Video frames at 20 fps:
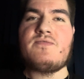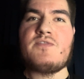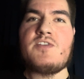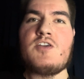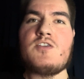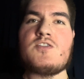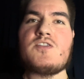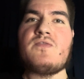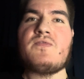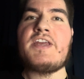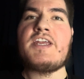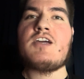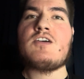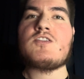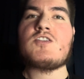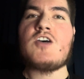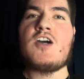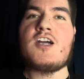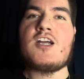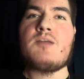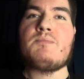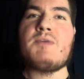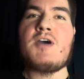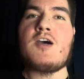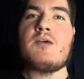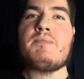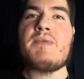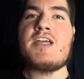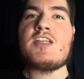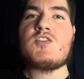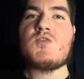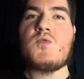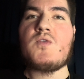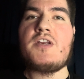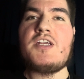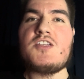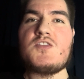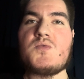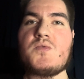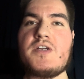YouTube video talking about my
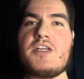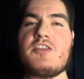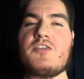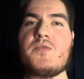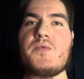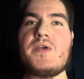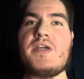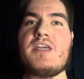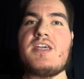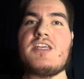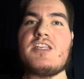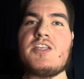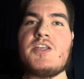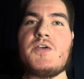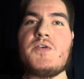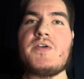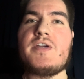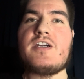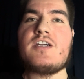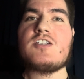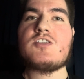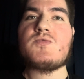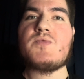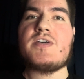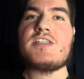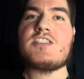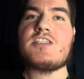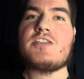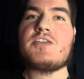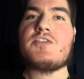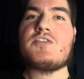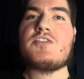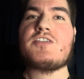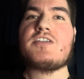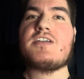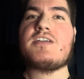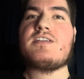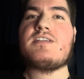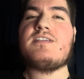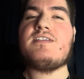2023 New Year's
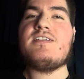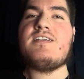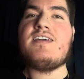resolution.